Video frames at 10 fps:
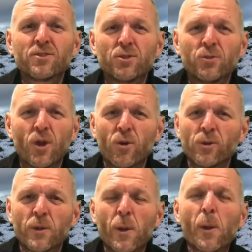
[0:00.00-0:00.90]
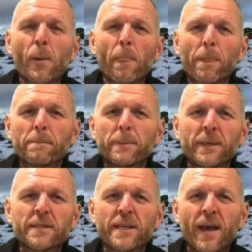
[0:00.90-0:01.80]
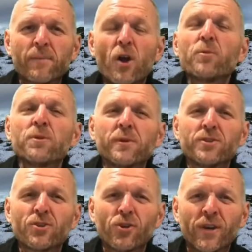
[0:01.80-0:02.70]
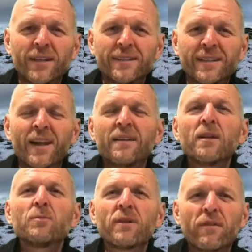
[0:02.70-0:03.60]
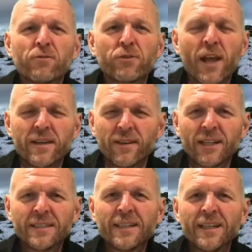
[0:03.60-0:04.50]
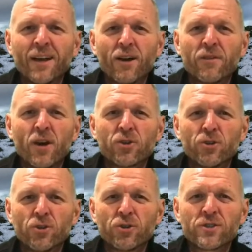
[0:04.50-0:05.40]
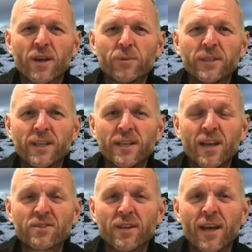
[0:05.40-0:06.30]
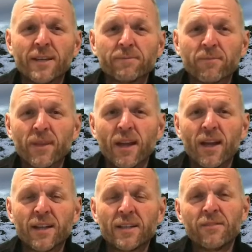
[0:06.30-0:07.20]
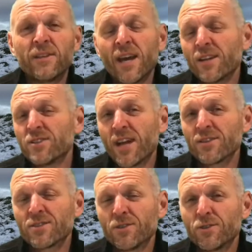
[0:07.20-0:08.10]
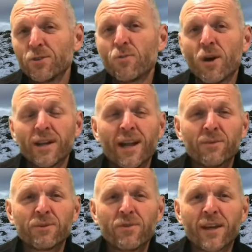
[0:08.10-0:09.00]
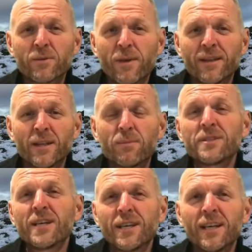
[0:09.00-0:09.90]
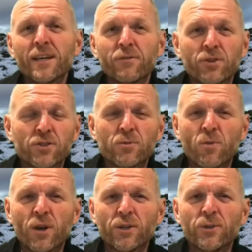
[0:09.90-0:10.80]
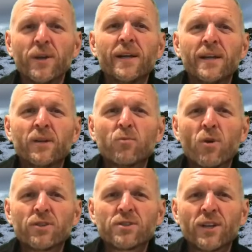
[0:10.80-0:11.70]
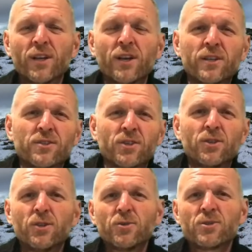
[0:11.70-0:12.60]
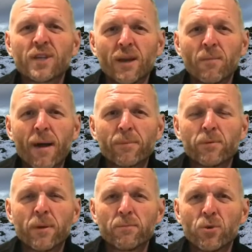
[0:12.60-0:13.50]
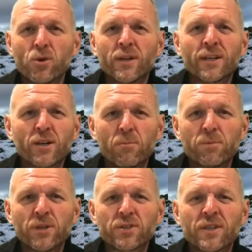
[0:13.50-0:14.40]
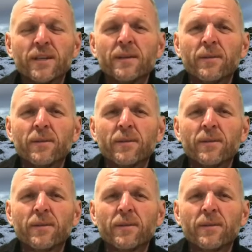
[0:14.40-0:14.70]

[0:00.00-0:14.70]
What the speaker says: too cold. But I hope you enjoy, get a little bit of a flavour of our course that we did yesterday. And if you get a chance to do one, I would recommend it, particularly if you're someone who wants to learn to use a map a bit more and a compass,